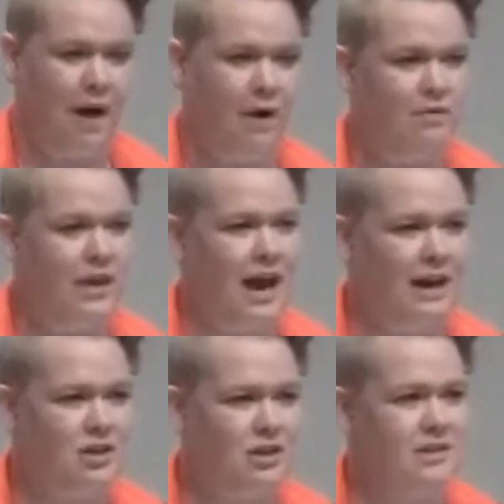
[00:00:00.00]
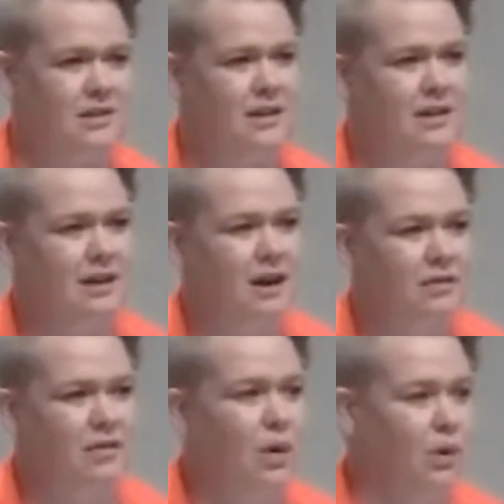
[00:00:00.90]
out of the ashes
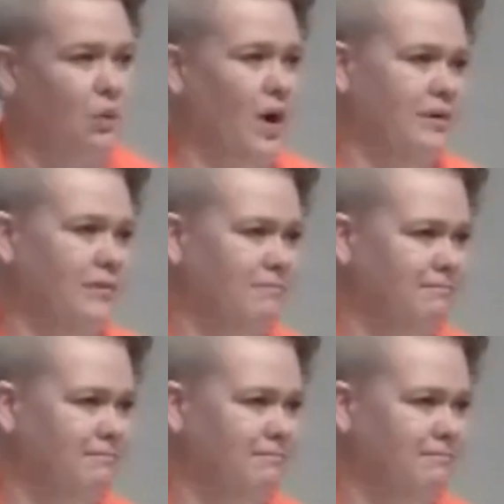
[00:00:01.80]
of the old one.